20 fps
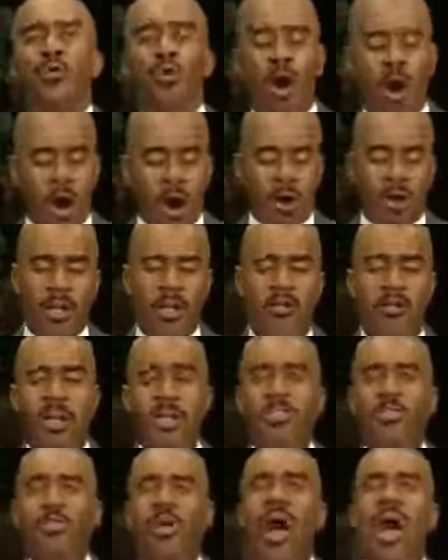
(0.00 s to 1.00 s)
Well, the
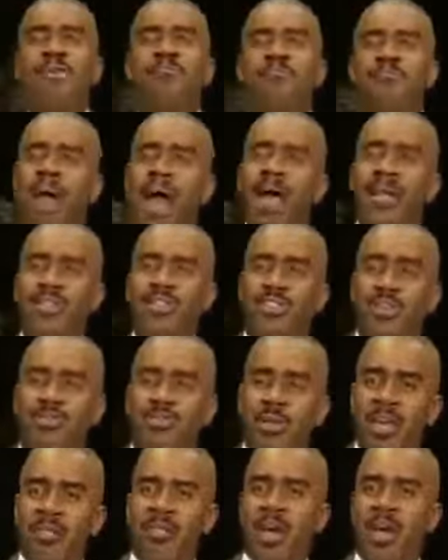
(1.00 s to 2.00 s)
reason why it matters
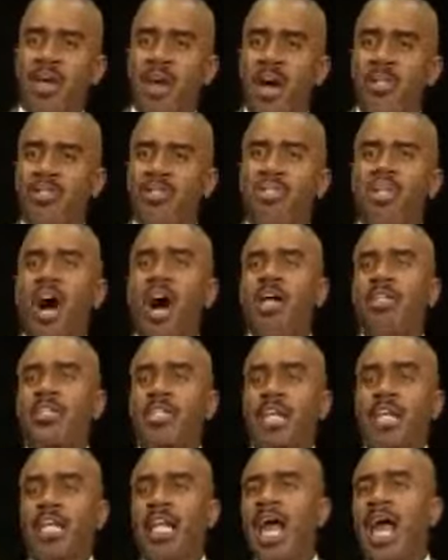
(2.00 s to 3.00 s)
to me because
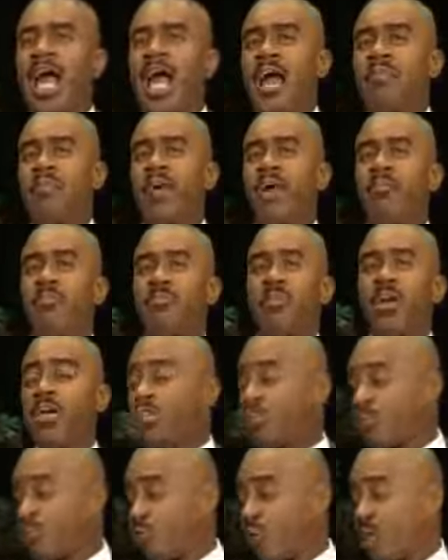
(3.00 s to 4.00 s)
God declared,
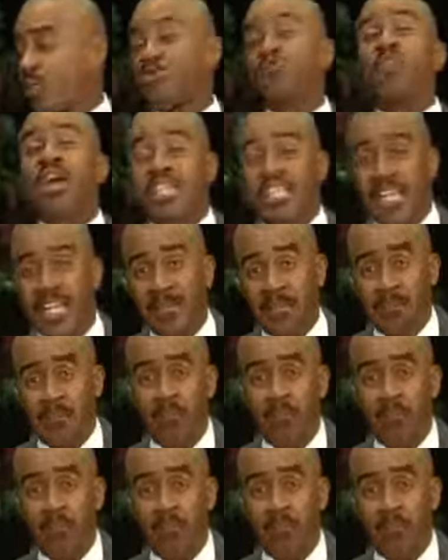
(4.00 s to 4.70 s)
preached what's written.